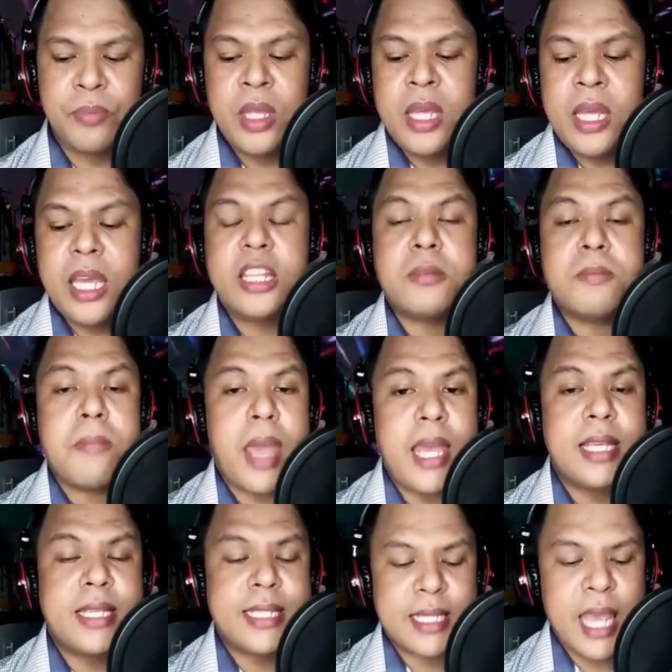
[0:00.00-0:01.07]
Good
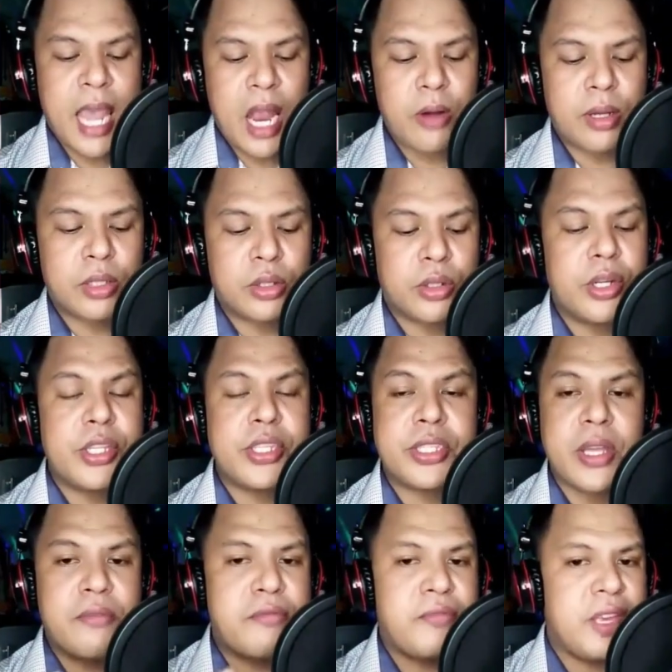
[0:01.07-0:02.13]
characterizations
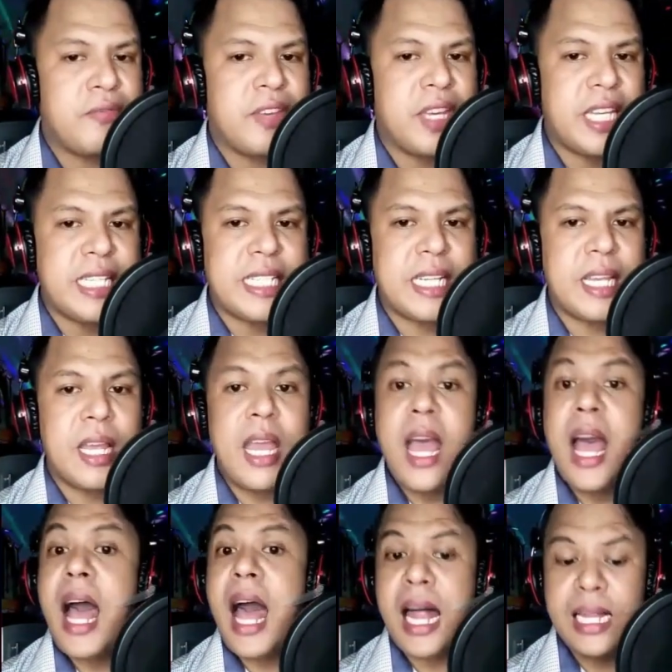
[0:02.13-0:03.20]
gives
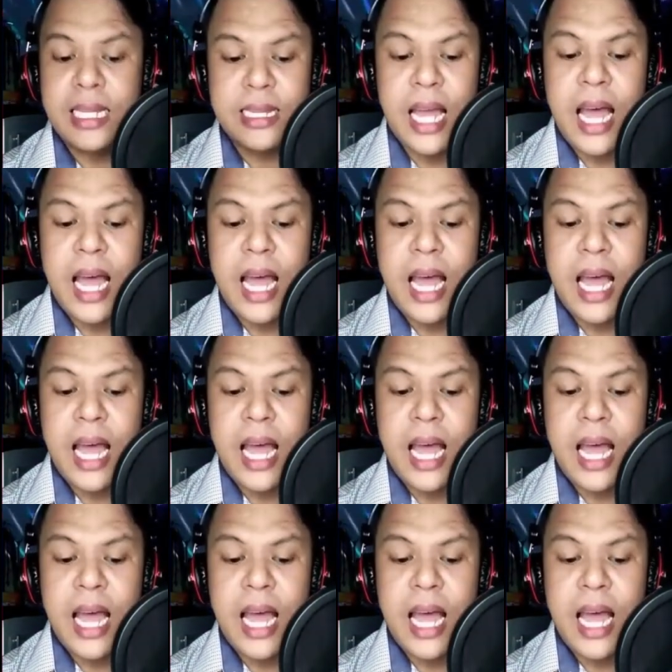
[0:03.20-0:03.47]
readers